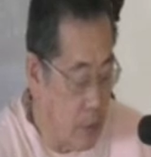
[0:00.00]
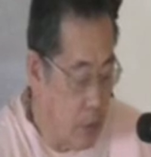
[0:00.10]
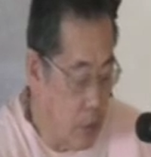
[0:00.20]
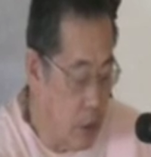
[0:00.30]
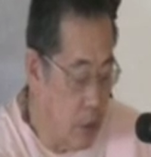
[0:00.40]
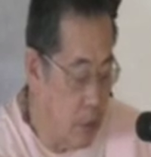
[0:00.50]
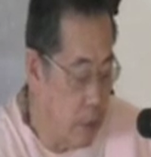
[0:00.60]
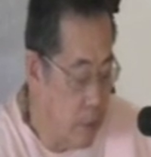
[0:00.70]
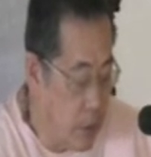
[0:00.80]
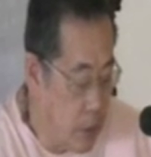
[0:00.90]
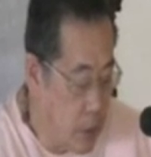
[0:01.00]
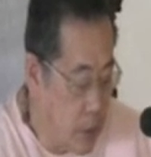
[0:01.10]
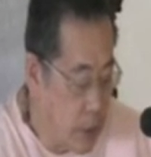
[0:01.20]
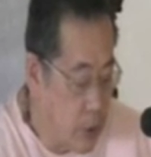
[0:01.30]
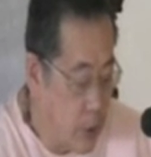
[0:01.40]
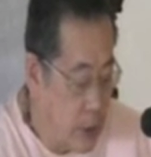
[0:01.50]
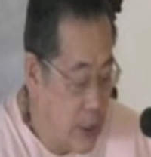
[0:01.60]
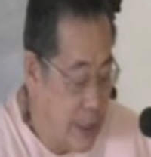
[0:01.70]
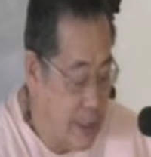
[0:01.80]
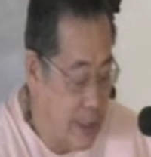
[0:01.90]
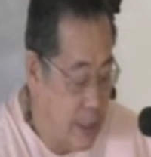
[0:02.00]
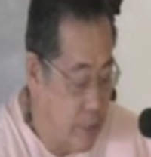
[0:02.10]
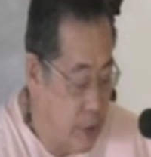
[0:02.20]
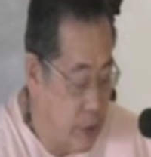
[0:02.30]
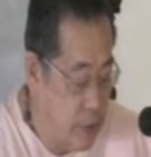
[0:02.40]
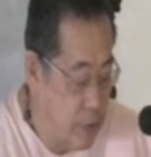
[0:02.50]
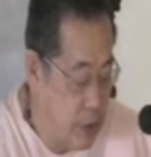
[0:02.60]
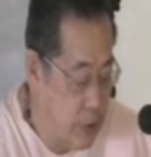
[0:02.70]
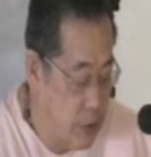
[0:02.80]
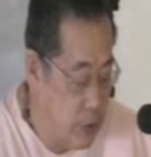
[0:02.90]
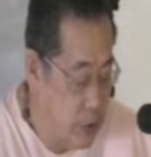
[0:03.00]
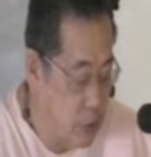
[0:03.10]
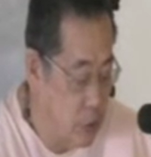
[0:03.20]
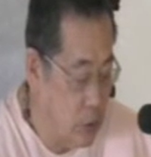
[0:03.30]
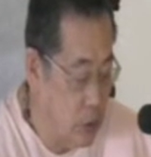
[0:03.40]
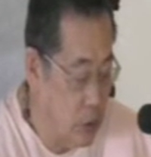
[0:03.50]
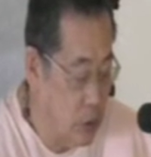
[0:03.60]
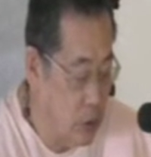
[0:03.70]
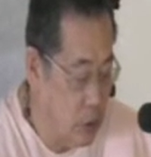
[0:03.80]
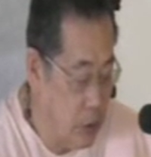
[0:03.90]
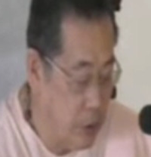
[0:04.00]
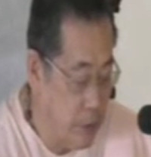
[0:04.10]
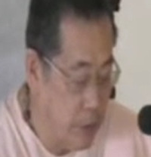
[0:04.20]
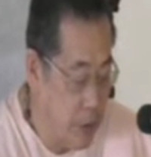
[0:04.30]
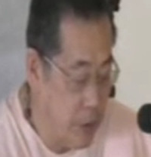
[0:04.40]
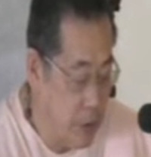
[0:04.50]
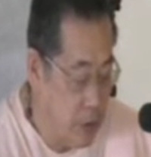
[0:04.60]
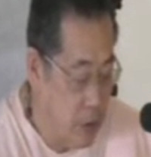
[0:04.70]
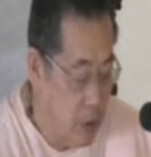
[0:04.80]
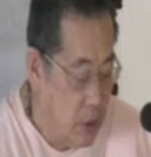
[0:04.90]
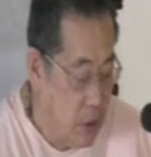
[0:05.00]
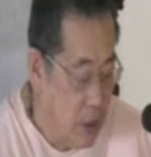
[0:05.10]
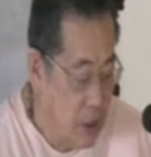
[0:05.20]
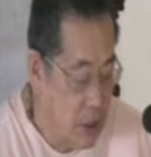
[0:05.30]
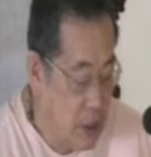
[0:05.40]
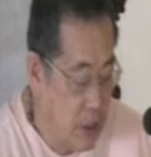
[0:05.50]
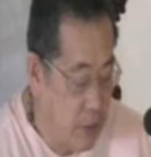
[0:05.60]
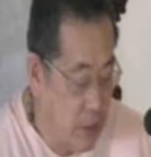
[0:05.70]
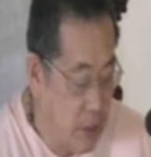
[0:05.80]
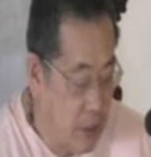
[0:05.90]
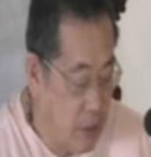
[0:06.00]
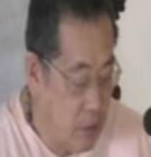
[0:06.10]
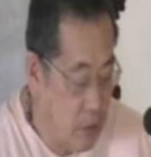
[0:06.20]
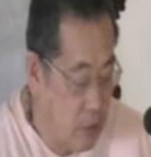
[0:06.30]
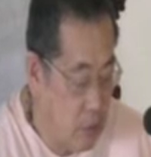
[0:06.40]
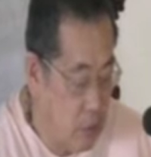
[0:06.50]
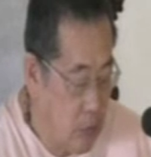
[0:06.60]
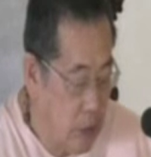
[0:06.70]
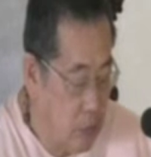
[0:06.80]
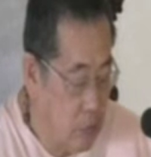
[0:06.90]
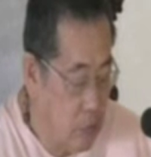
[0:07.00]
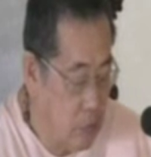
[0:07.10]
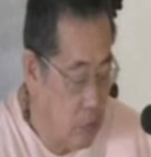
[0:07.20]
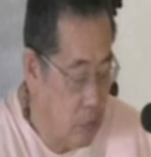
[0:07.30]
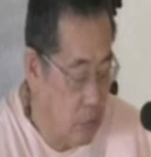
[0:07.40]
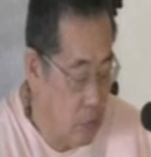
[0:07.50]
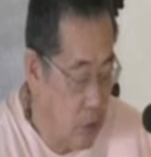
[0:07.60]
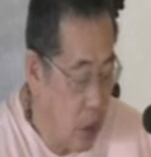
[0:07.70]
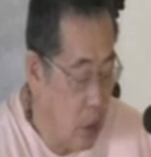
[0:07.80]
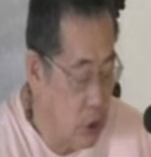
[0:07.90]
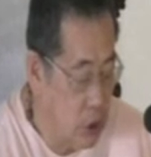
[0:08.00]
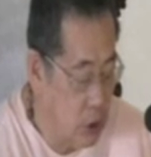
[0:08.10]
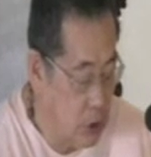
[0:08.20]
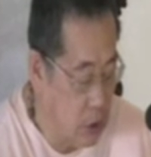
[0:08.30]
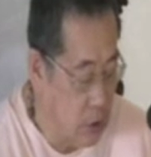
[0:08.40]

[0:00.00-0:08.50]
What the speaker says: Here, Akrura tries to give his advice to him, and he does that by not harshly